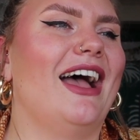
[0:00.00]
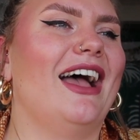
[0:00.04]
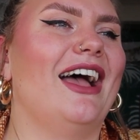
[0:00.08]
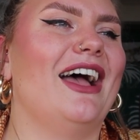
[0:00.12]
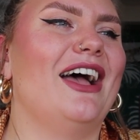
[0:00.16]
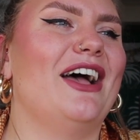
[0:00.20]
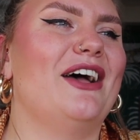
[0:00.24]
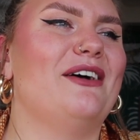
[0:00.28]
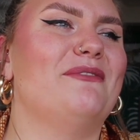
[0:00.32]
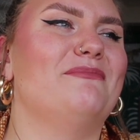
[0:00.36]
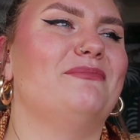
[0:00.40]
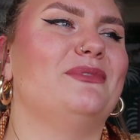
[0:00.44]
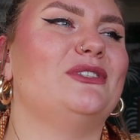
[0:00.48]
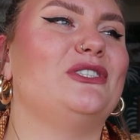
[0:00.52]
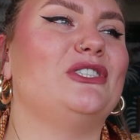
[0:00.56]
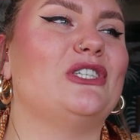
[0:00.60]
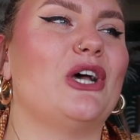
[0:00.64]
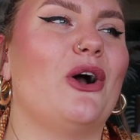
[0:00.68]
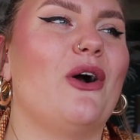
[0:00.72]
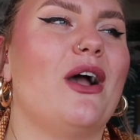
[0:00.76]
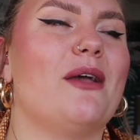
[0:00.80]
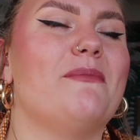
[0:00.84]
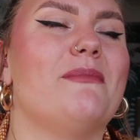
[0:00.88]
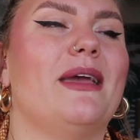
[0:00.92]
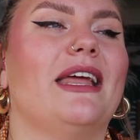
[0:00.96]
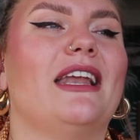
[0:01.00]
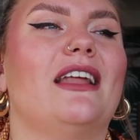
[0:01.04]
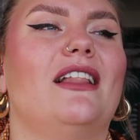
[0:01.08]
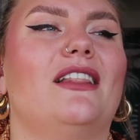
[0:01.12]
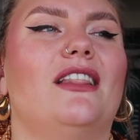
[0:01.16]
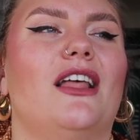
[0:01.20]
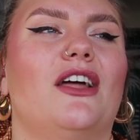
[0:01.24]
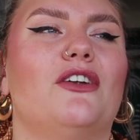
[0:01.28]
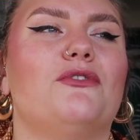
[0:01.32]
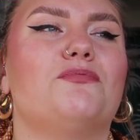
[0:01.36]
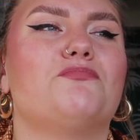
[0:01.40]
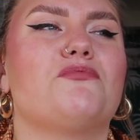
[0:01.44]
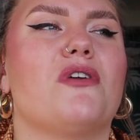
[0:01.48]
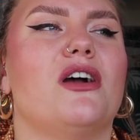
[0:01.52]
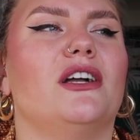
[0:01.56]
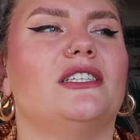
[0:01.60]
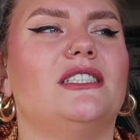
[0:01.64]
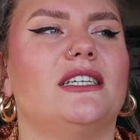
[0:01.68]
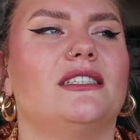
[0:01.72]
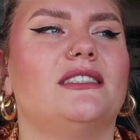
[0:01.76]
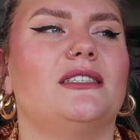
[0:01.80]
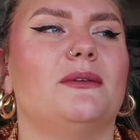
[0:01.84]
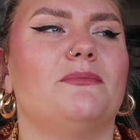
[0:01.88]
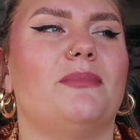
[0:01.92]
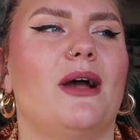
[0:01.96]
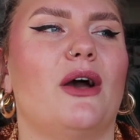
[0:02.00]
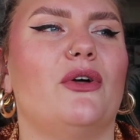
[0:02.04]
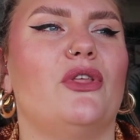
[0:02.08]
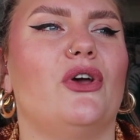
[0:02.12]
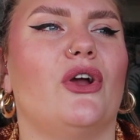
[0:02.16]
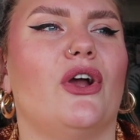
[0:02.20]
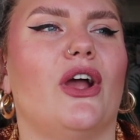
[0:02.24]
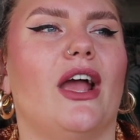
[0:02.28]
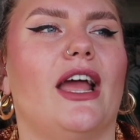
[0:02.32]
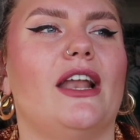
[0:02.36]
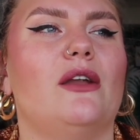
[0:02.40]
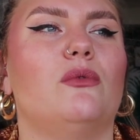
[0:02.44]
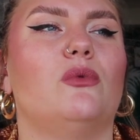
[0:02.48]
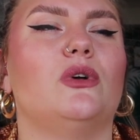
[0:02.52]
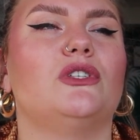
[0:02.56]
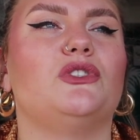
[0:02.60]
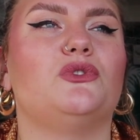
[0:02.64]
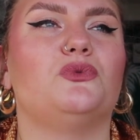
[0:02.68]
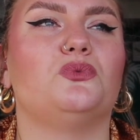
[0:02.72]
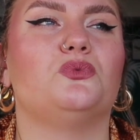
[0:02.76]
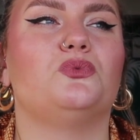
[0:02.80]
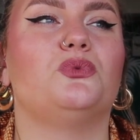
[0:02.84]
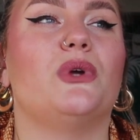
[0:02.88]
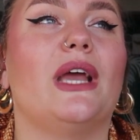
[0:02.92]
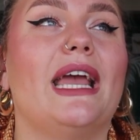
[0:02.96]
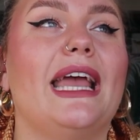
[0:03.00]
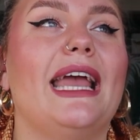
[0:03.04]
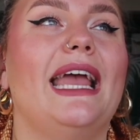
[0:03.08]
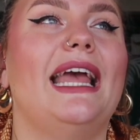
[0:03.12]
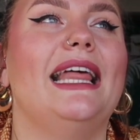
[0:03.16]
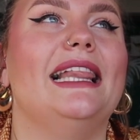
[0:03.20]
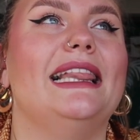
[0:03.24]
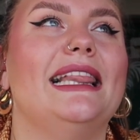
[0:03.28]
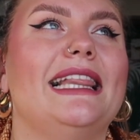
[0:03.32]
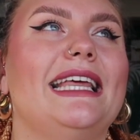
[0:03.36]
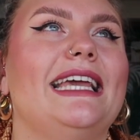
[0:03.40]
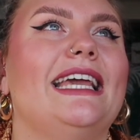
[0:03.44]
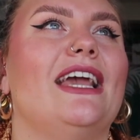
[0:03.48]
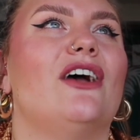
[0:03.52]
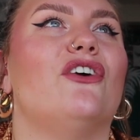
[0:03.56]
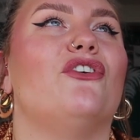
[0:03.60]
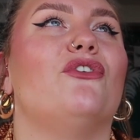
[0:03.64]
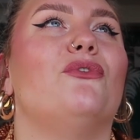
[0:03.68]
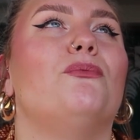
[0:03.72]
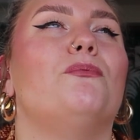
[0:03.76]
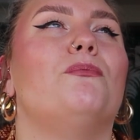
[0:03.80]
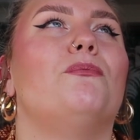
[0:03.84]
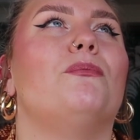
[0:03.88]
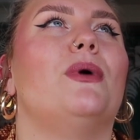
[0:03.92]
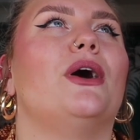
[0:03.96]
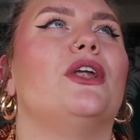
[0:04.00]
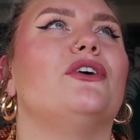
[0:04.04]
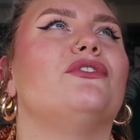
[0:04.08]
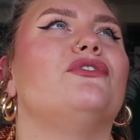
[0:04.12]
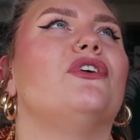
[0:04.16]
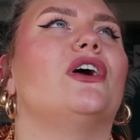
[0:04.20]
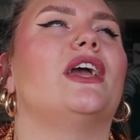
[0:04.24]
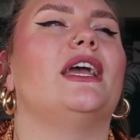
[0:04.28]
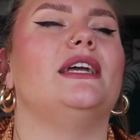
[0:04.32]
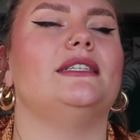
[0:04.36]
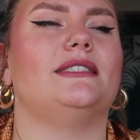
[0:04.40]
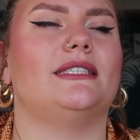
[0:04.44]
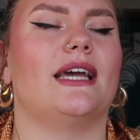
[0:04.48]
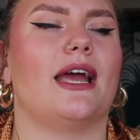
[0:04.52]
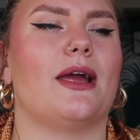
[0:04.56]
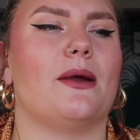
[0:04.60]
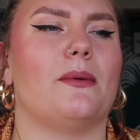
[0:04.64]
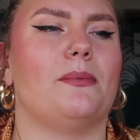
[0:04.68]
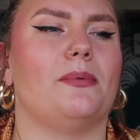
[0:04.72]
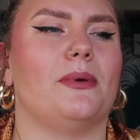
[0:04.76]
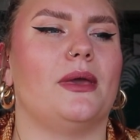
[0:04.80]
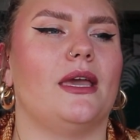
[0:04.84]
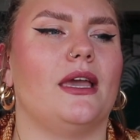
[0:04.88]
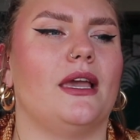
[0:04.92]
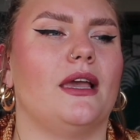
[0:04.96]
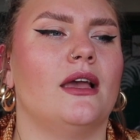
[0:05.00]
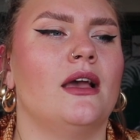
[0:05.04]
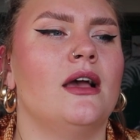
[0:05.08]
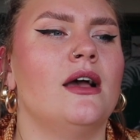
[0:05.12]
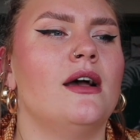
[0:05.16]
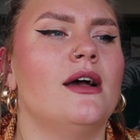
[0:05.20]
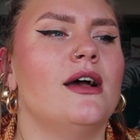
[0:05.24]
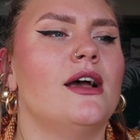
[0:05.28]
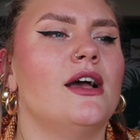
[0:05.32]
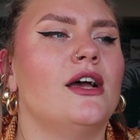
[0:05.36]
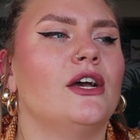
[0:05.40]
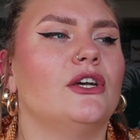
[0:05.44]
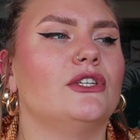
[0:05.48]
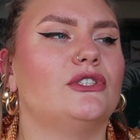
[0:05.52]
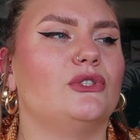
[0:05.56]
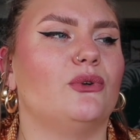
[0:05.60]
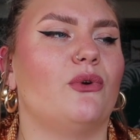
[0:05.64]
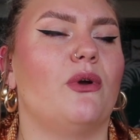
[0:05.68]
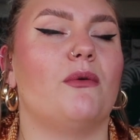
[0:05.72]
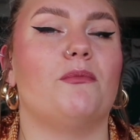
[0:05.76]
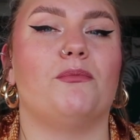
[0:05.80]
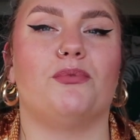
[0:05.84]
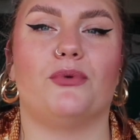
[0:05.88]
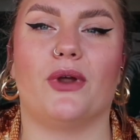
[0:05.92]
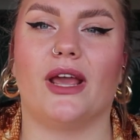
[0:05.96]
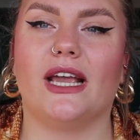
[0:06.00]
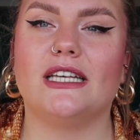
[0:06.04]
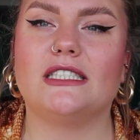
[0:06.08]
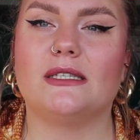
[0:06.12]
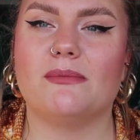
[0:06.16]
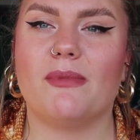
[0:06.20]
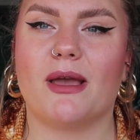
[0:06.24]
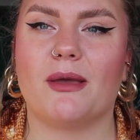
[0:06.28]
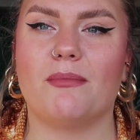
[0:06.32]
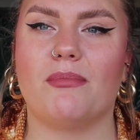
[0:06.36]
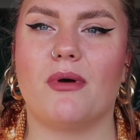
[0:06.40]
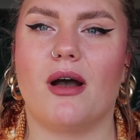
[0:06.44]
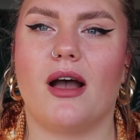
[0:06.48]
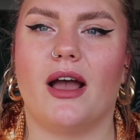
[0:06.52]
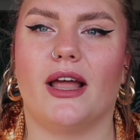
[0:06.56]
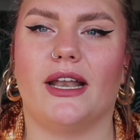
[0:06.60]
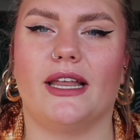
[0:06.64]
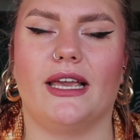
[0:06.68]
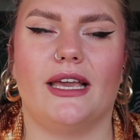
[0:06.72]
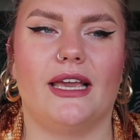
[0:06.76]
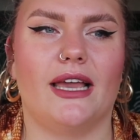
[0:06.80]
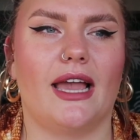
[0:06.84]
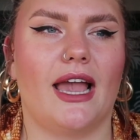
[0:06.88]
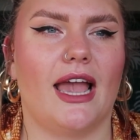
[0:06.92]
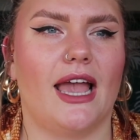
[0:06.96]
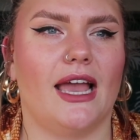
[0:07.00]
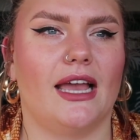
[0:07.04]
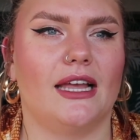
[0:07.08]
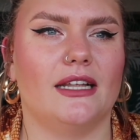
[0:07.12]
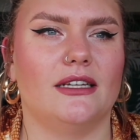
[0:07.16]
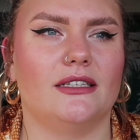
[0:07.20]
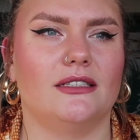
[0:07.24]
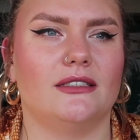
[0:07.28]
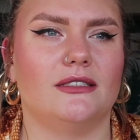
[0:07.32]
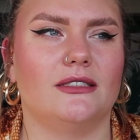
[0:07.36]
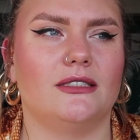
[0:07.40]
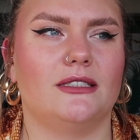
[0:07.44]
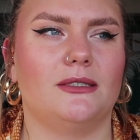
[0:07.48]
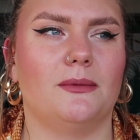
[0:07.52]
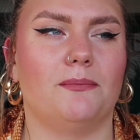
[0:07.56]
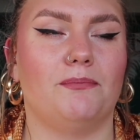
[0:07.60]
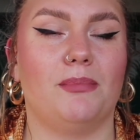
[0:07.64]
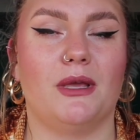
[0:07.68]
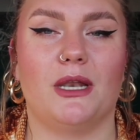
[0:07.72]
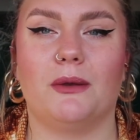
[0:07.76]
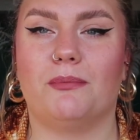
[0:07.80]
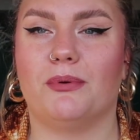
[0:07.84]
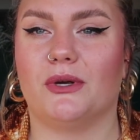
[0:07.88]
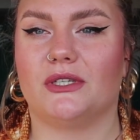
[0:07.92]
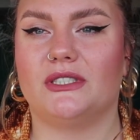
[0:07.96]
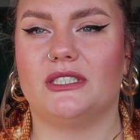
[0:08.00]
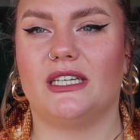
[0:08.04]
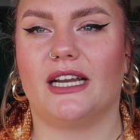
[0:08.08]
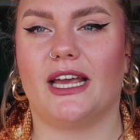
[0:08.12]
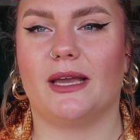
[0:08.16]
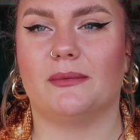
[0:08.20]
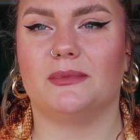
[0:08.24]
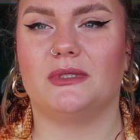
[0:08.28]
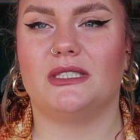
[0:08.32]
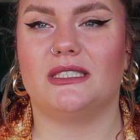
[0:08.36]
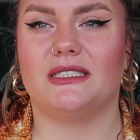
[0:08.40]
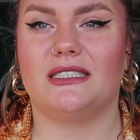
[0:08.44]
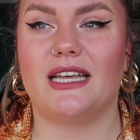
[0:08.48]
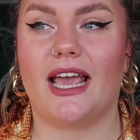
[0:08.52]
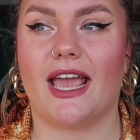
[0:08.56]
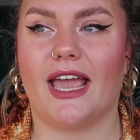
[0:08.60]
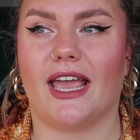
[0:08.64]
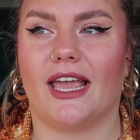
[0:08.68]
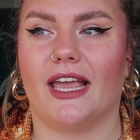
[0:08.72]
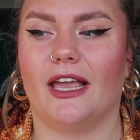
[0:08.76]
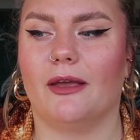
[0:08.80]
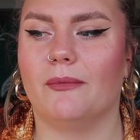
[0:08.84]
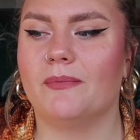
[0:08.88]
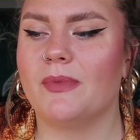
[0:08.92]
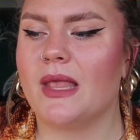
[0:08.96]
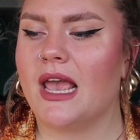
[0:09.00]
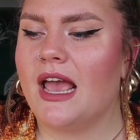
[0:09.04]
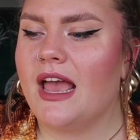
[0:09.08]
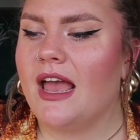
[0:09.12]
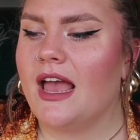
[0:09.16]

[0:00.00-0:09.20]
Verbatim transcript: Um so I made a lot of projects about her, and it was really a motherfucking therapy to embrace my body and be the person I am today.